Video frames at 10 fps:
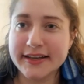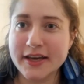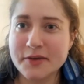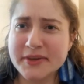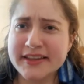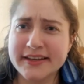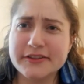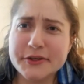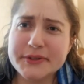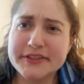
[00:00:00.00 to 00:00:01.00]
can be like a
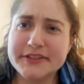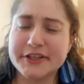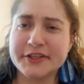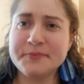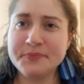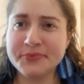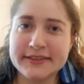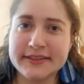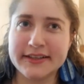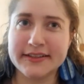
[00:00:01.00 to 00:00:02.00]
loaded term
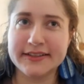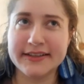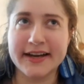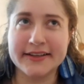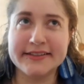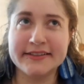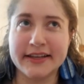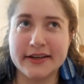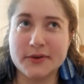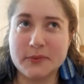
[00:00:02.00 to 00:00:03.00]
that yeah isn't
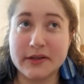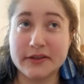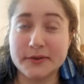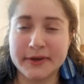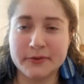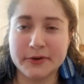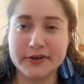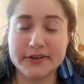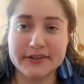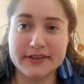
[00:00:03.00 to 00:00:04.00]
like welcoming
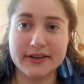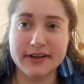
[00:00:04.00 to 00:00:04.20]
or a